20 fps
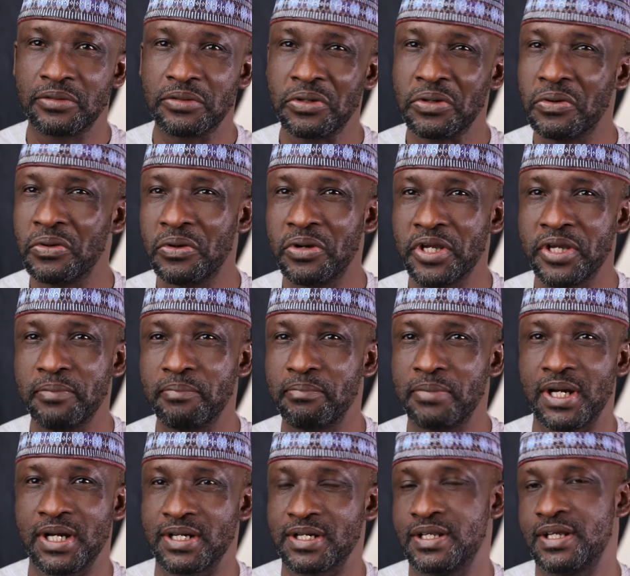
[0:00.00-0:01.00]
no
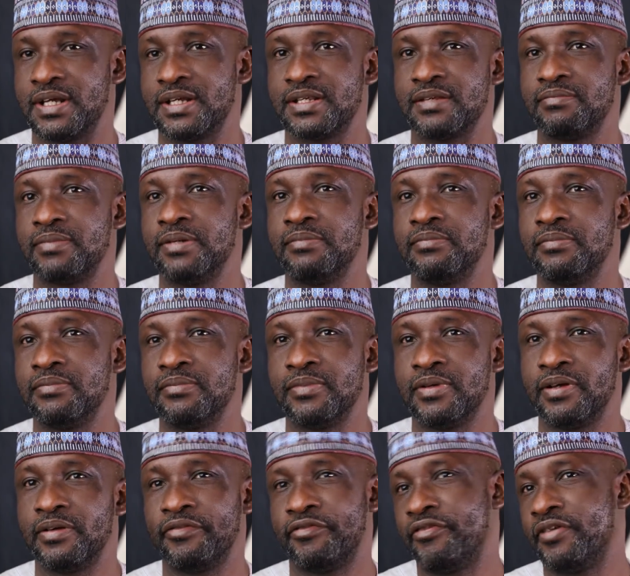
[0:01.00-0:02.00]
impact has been
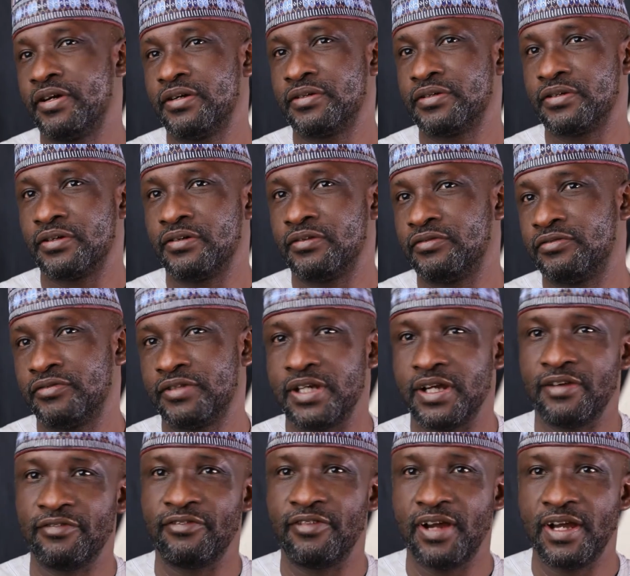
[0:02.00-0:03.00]
felt of
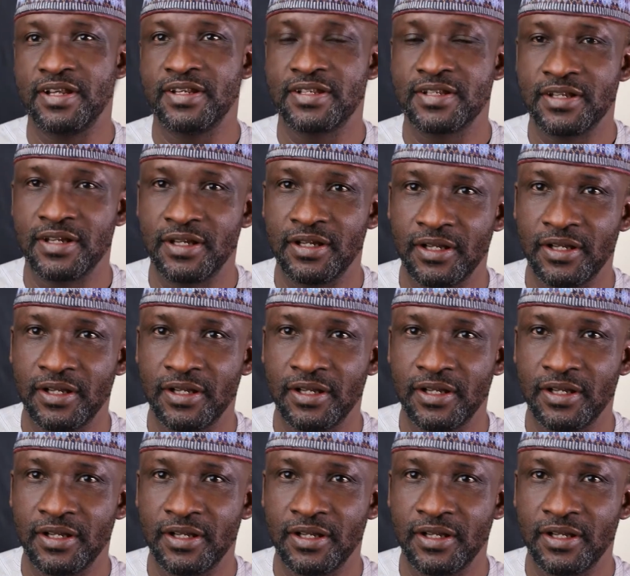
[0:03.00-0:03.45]
their fight,